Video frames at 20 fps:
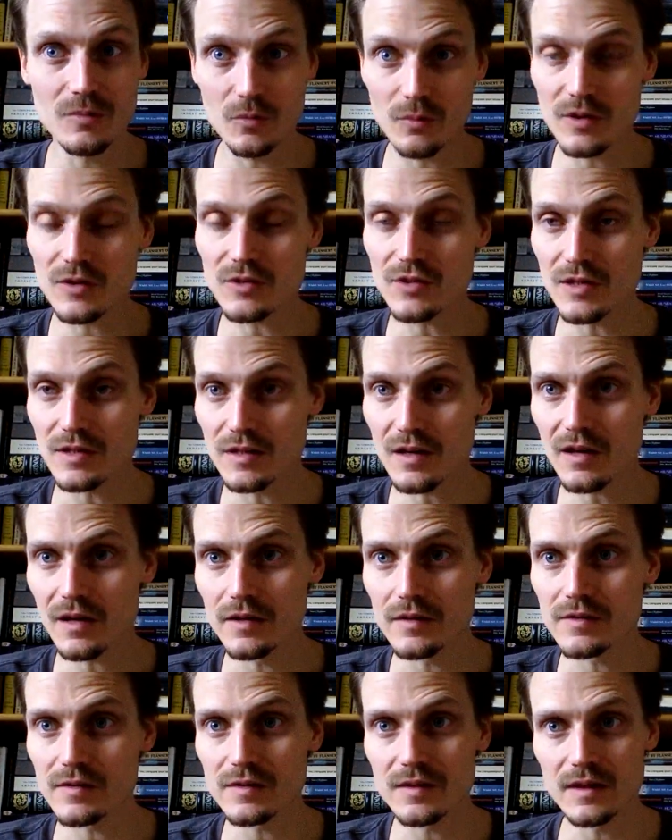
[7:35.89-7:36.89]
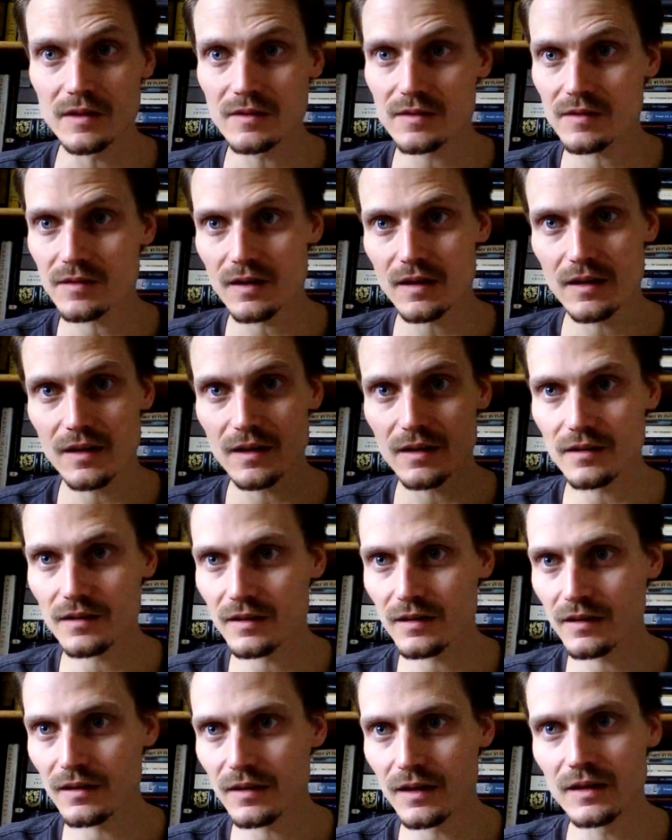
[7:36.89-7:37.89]
But when she does,
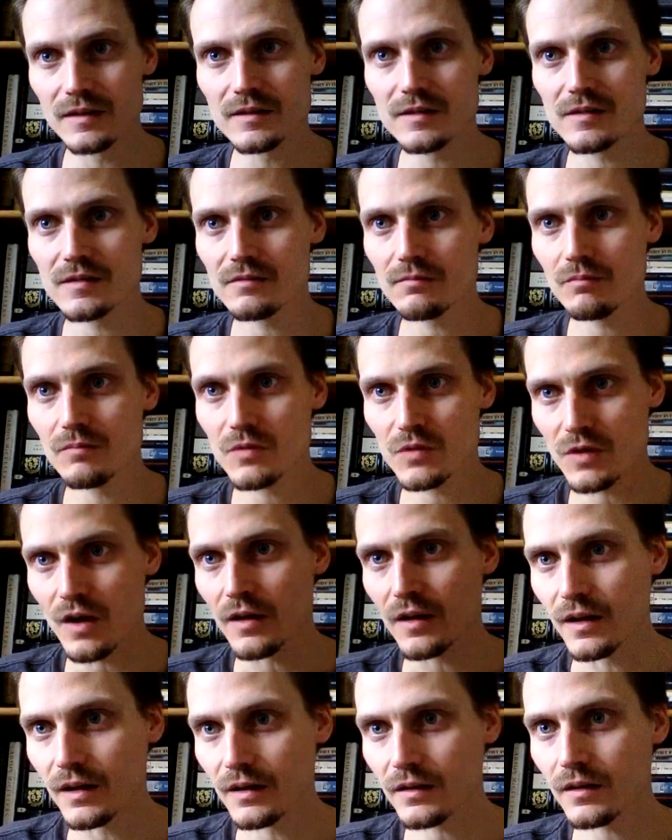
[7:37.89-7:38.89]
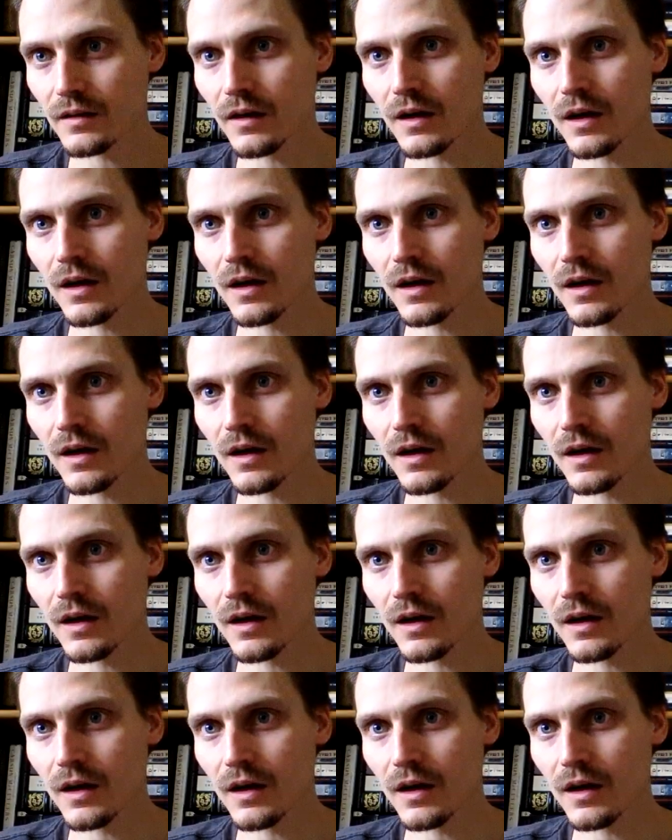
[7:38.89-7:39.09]
it's stunning.